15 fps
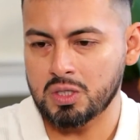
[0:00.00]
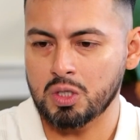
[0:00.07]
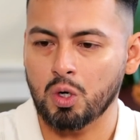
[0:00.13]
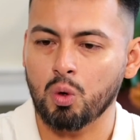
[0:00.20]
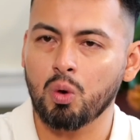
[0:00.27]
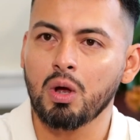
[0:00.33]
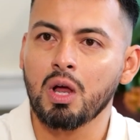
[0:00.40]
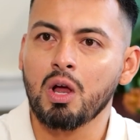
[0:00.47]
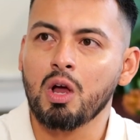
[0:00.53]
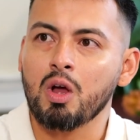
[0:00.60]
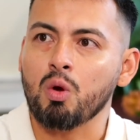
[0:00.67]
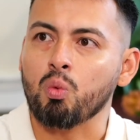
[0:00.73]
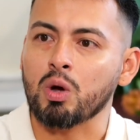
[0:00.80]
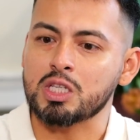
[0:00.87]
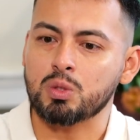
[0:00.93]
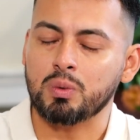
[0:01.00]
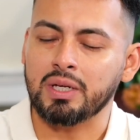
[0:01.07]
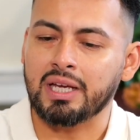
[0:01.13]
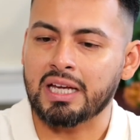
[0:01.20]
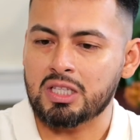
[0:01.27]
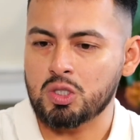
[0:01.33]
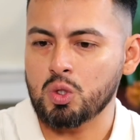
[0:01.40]
So once we
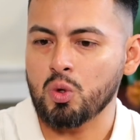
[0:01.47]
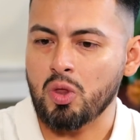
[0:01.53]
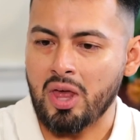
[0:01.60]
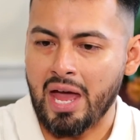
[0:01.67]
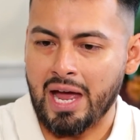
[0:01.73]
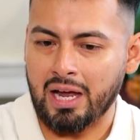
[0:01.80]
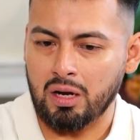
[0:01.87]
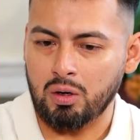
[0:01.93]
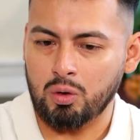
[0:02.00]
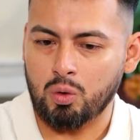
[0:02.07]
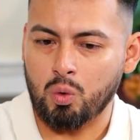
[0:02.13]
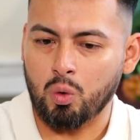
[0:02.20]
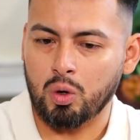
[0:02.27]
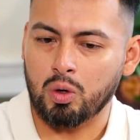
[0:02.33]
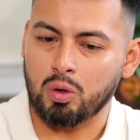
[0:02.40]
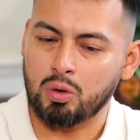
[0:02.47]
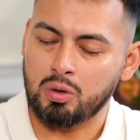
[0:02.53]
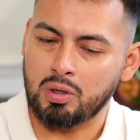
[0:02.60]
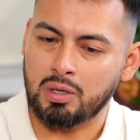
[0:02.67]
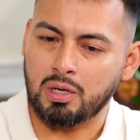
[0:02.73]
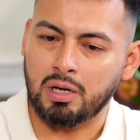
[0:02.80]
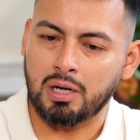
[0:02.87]
get to that court
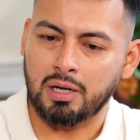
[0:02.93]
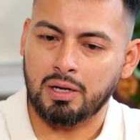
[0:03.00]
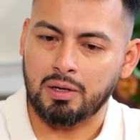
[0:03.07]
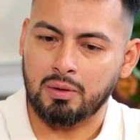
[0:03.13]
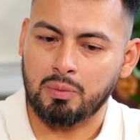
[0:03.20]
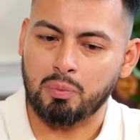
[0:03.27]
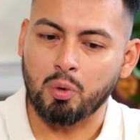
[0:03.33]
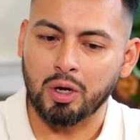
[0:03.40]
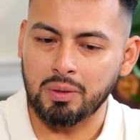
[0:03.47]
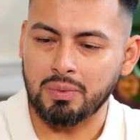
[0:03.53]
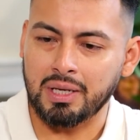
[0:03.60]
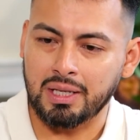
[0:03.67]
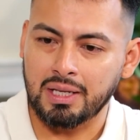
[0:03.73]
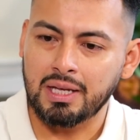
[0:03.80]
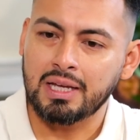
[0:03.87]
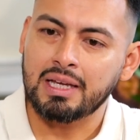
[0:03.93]
appointment,